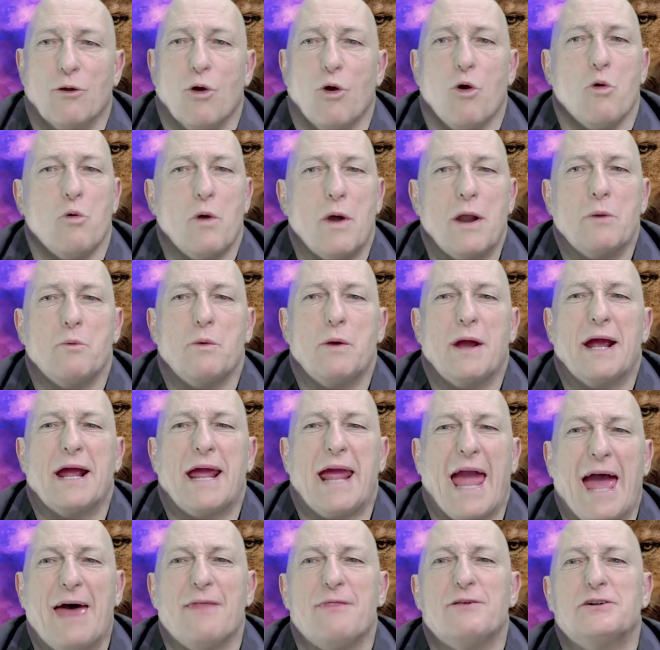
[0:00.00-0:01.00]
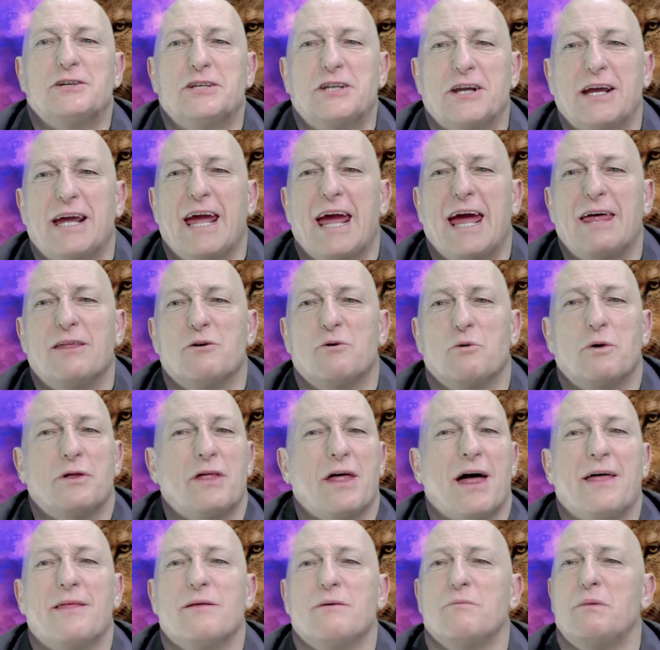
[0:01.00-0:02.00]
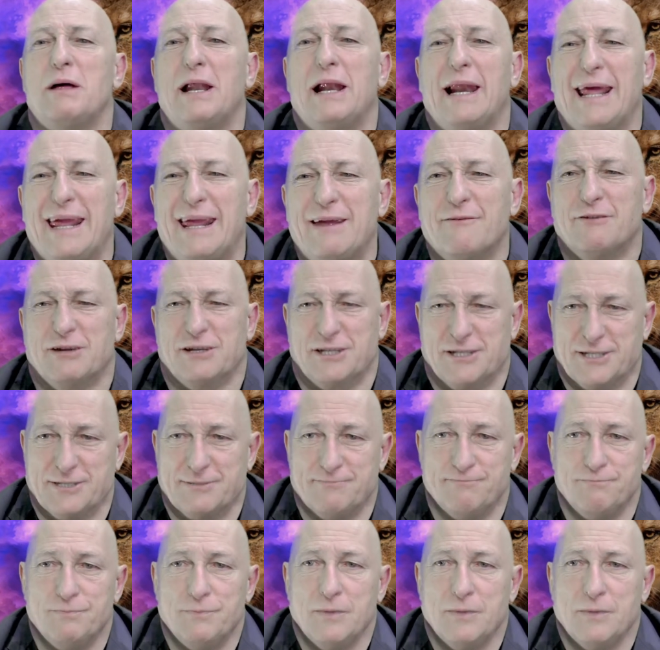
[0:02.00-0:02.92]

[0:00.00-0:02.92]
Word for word: or when we're gathered together with other believers